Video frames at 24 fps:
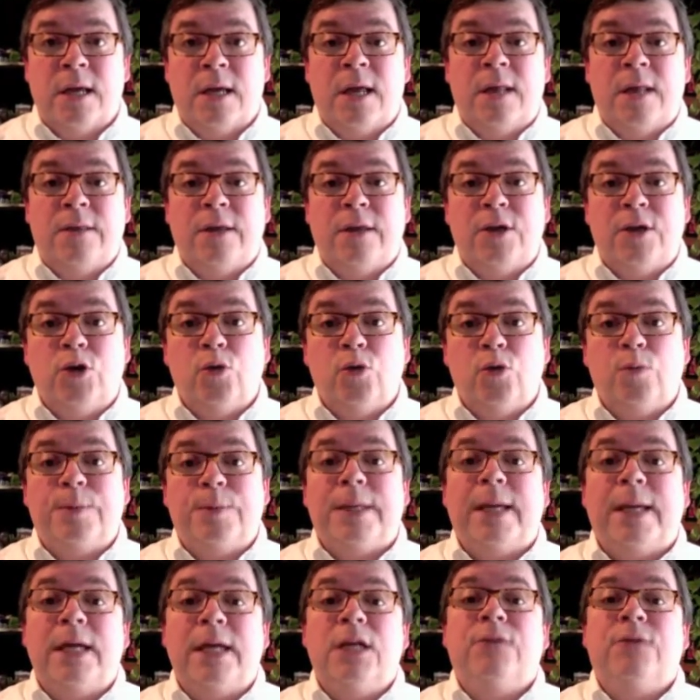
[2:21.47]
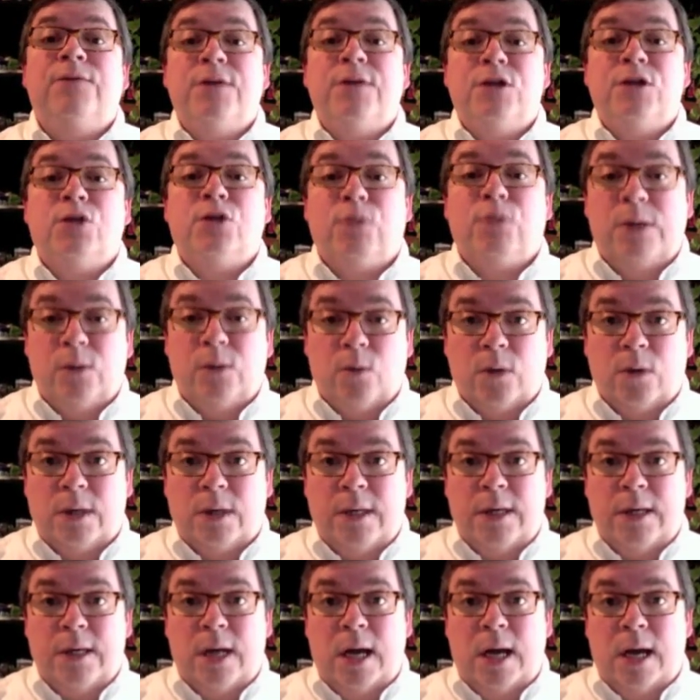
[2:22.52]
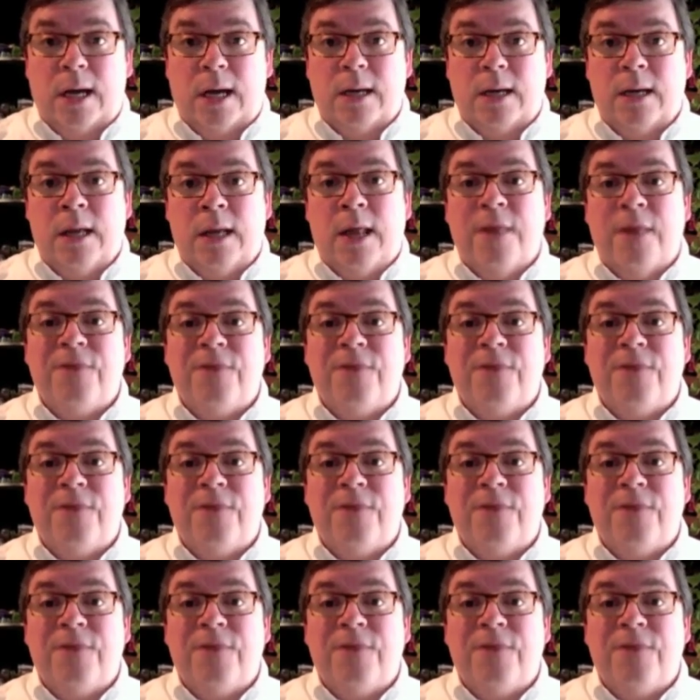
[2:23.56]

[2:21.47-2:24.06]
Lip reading: then you'll be individually working on